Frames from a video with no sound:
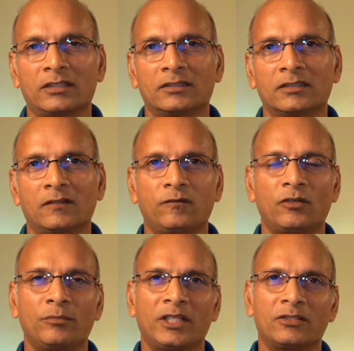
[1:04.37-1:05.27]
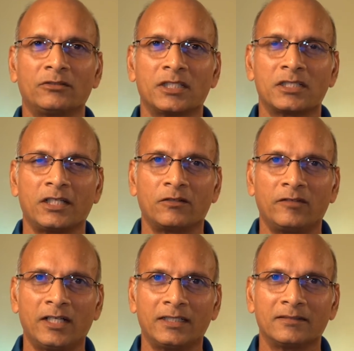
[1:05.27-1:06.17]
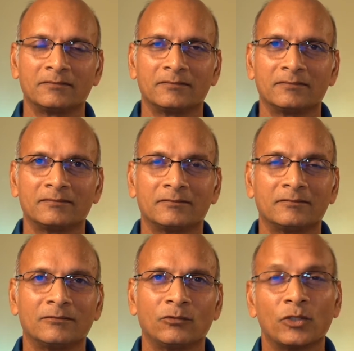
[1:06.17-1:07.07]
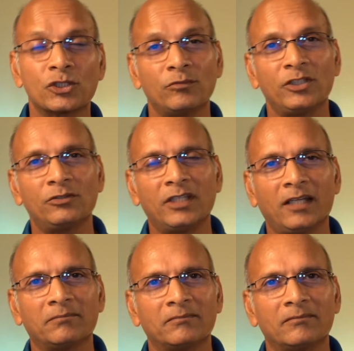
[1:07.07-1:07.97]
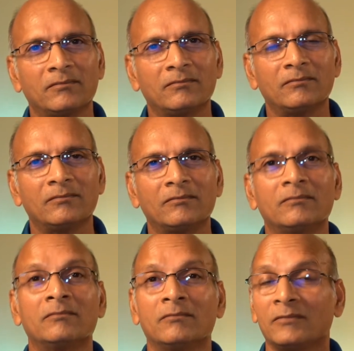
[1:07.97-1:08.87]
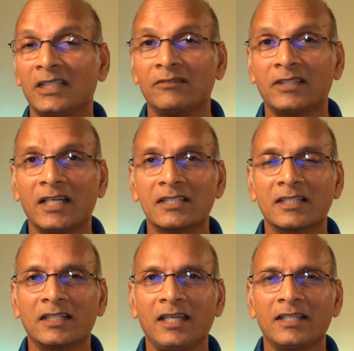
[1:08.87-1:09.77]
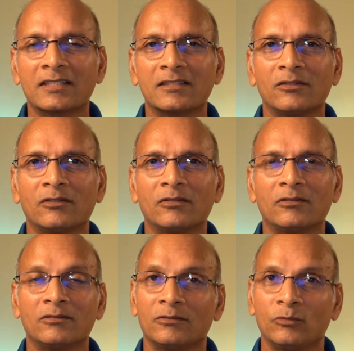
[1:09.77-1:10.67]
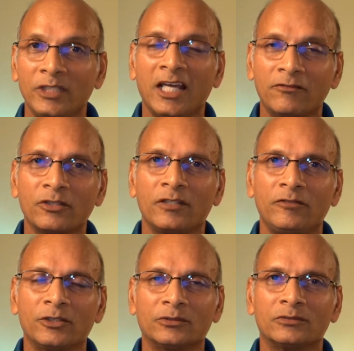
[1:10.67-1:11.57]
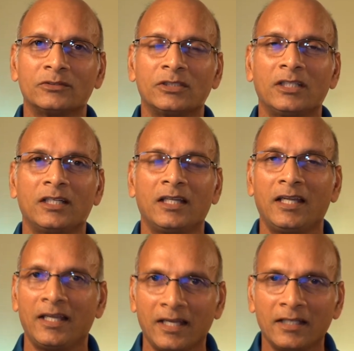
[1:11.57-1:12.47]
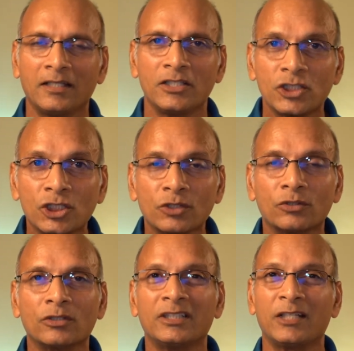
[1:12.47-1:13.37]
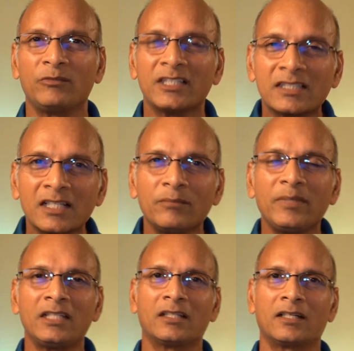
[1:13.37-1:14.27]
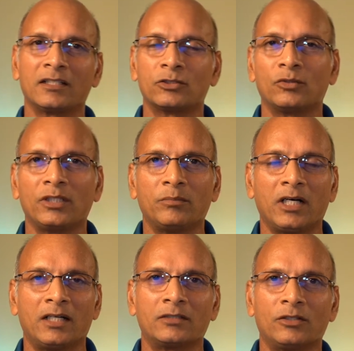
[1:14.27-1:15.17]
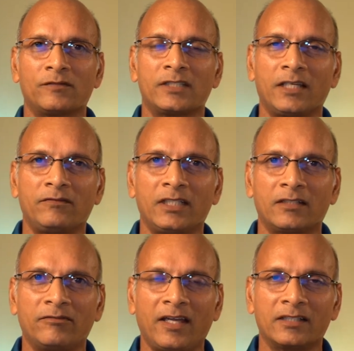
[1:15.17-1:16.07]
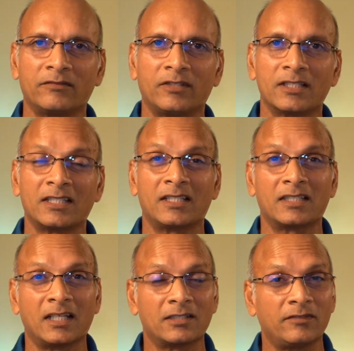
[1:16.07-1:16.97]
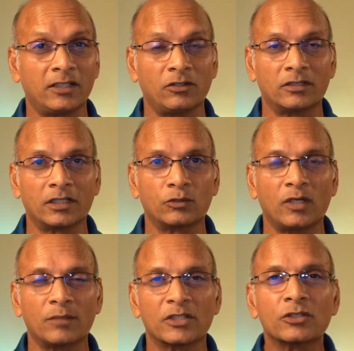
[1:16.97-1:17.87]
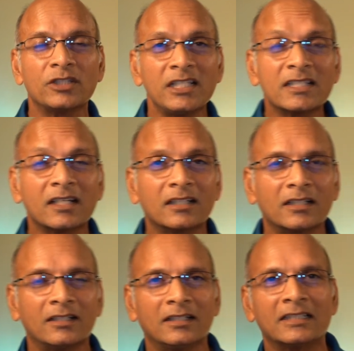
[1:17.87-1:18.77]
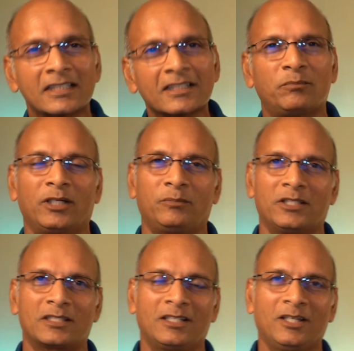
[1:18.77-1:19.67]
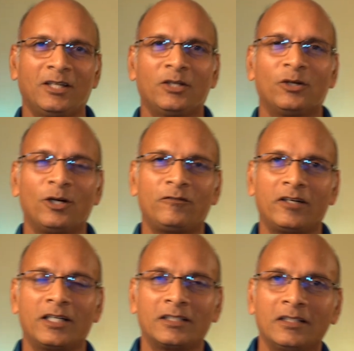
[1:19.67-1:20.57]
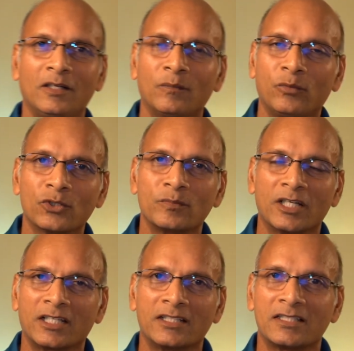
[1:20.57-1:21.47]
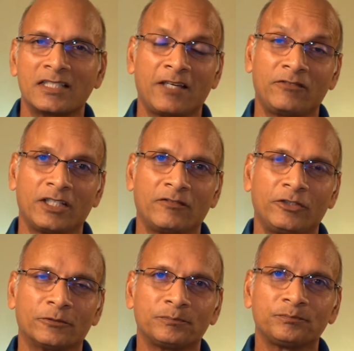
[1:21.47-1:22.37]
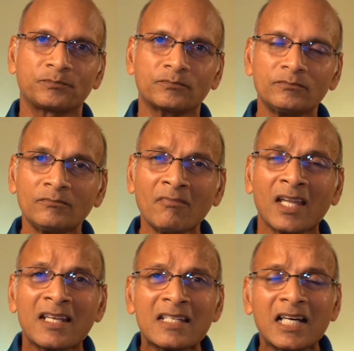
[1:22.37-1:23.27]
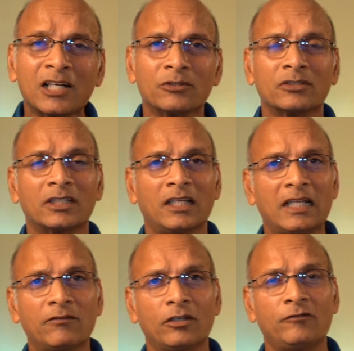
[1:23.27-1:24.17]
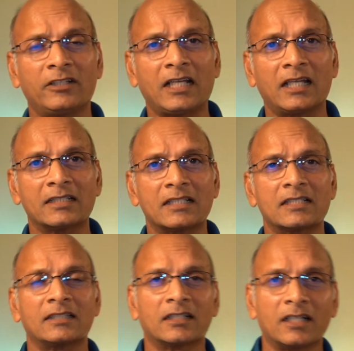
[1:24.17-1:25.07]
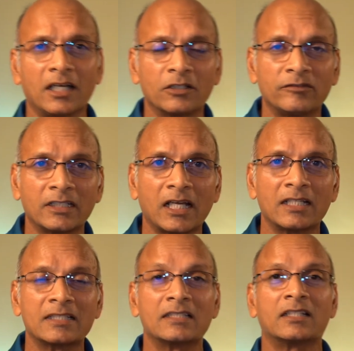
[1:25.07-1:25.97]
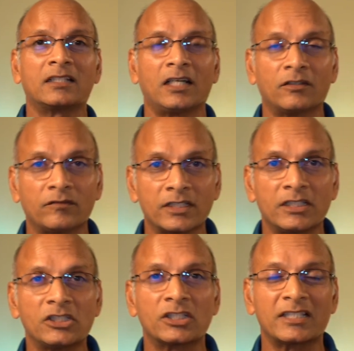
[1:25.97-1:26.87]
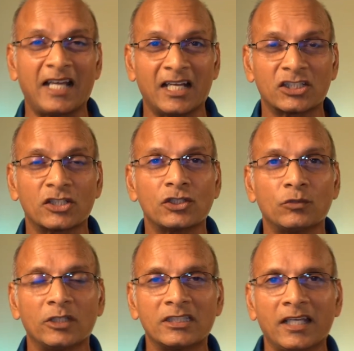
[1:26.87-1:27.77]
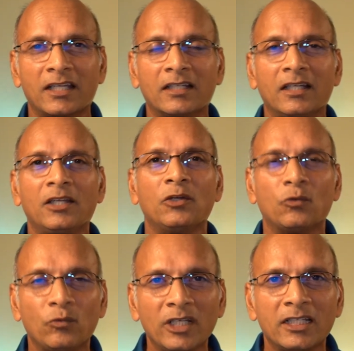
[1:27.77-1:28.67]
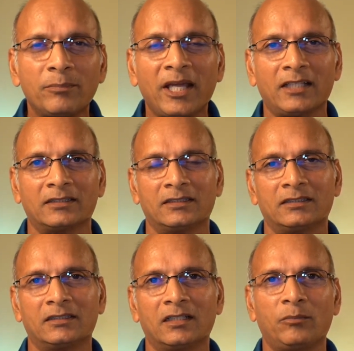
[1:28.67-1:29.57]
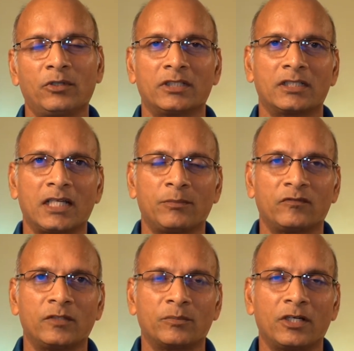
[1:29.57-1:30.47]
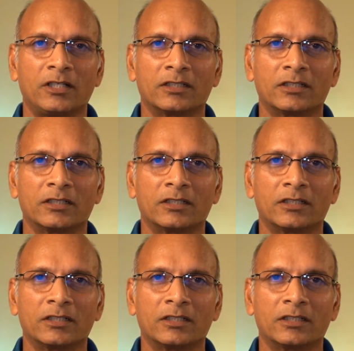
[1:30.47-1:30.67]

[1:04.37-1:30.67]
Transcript: conforming to the state of art? What should we do then? If that is the case, we have to review and ensure that we still meet the regulatory bar of safety and effectiveness and satisfy all the requirements. So this is the purpose of our post-market safety review. Now, the level of analysis and the kind of analysis, the kind of decisions, actions you will take will depend upon the type of the product.